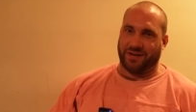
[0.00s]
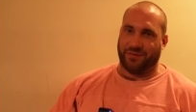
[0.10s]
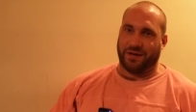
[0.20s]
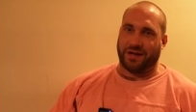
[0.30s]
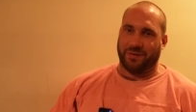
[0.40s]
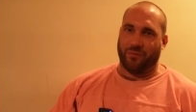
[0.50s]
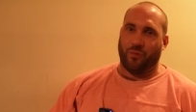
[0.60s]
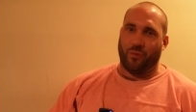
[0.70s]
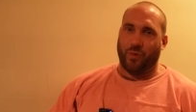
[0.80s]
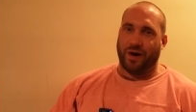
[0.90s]
if you can
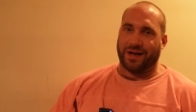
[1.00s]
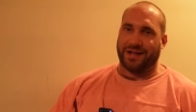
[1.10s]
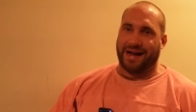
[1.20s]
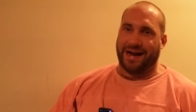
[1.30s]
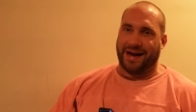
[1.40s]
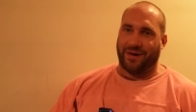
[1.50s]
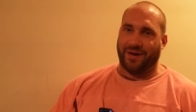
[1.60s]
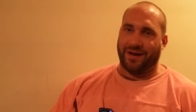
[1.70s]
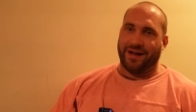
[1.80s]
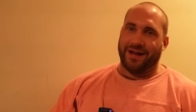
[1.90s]
work that out.